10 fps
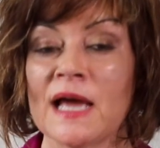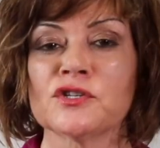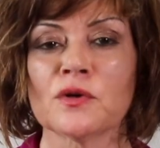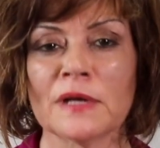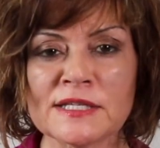
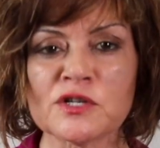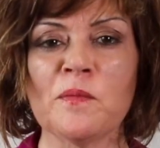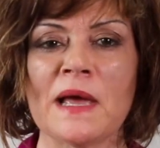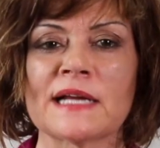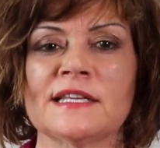So let's go
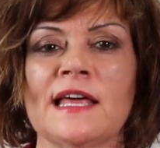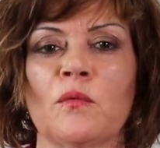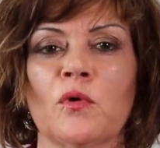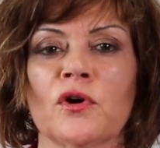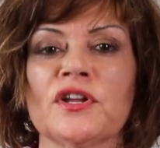back to that
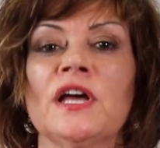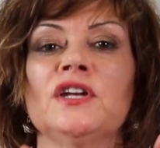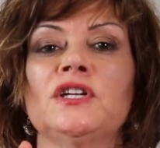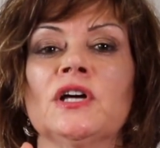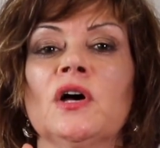word
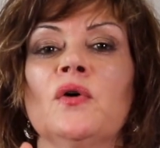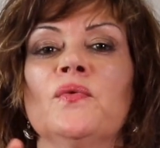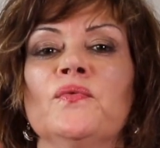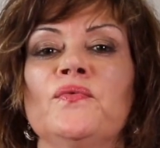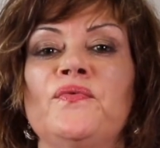
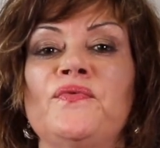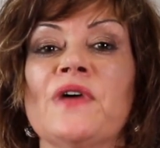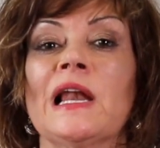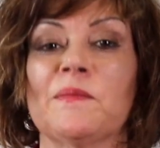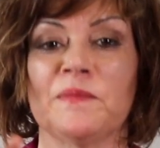
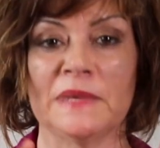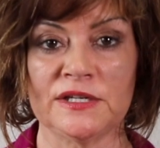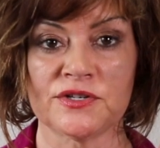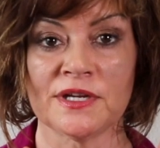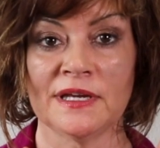
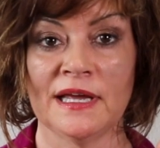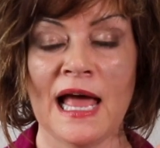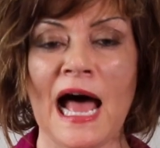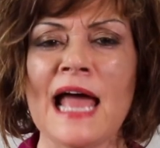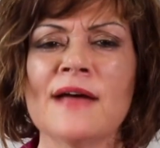development.
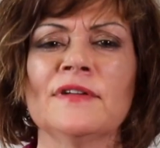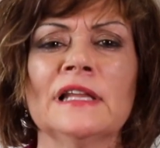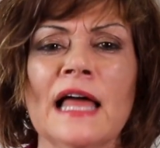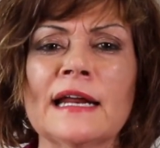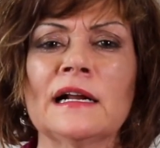I have a
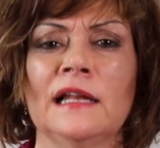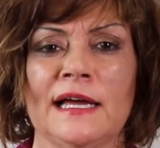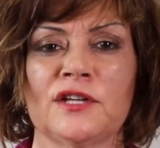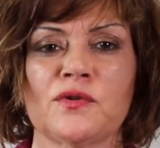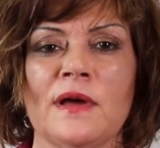lot of
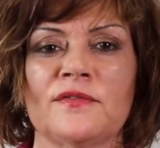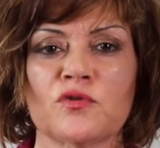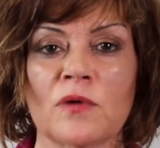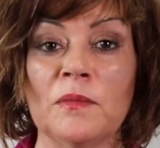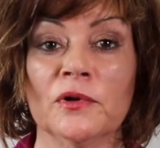clients who have
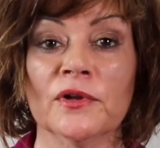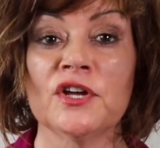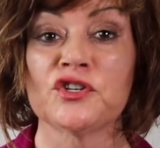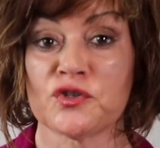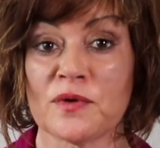trouble
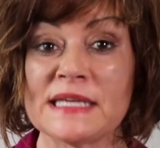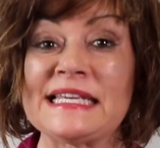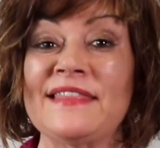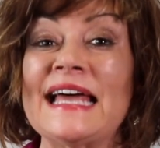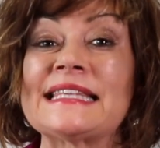
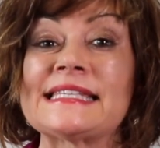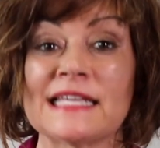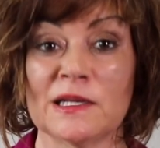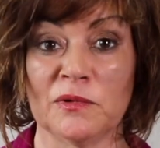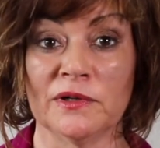stressing that
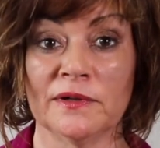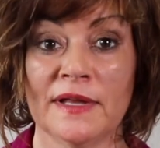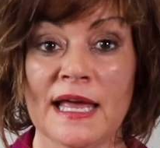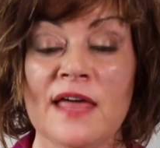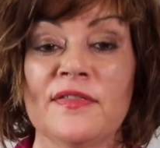syllable.
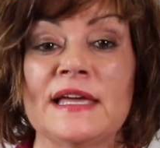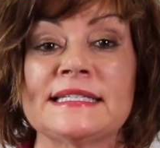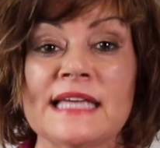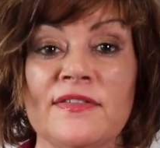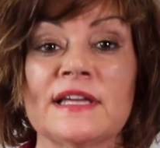They
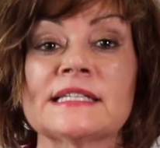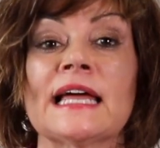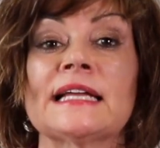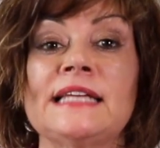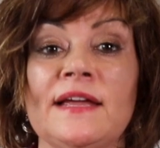say things
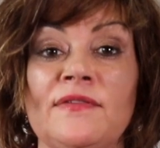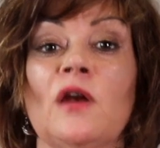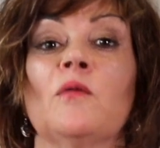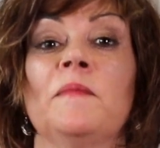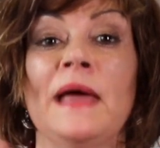like
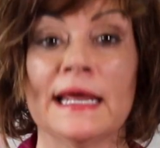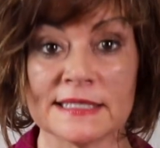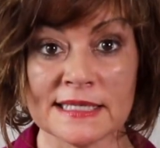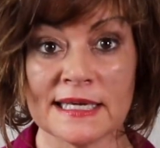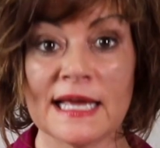
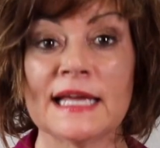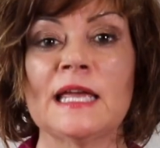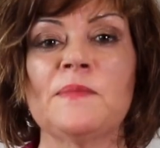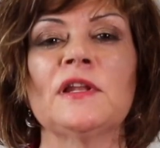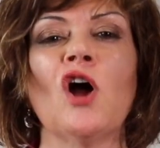development,
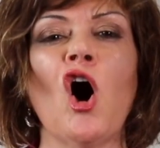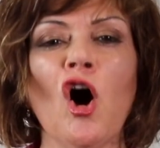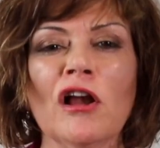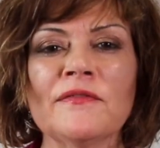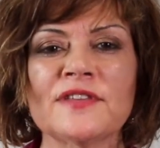keeping
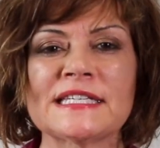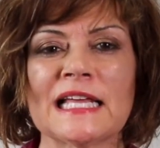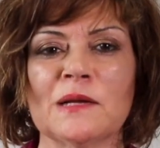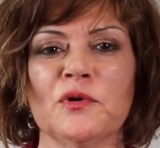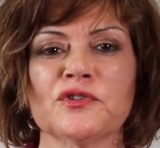all of the
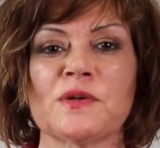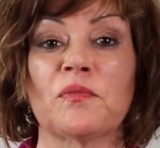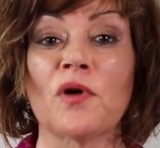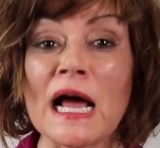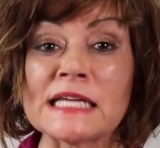syllables
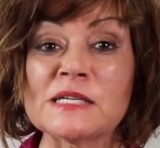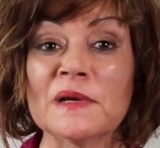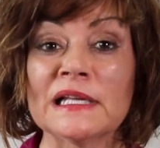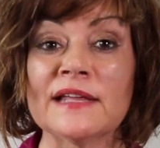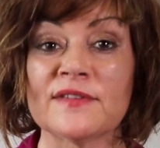
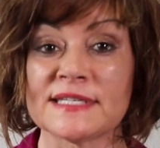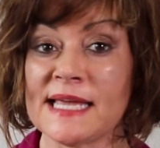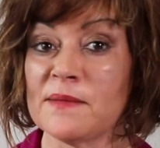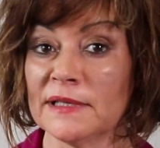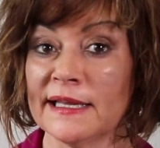approximately the
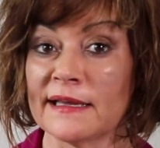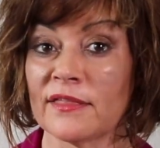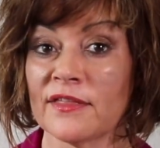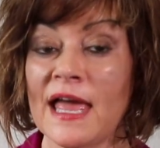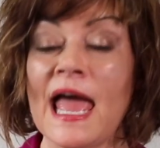same
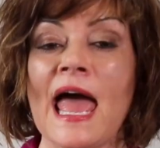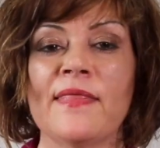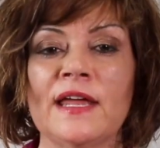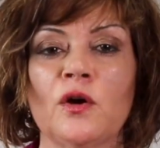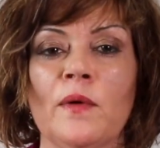length, and
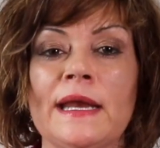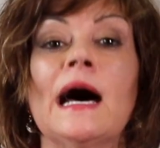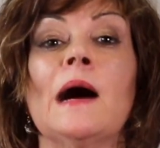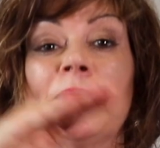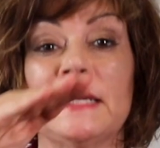then going
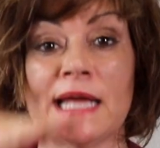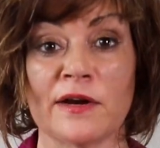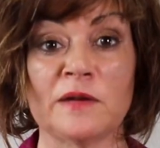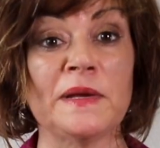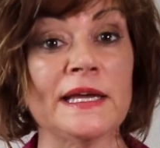up and down
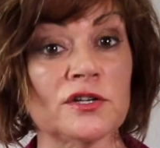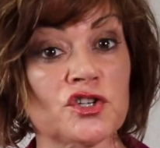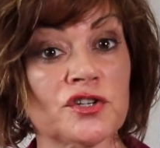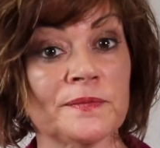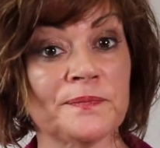in
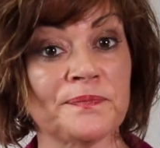pitch.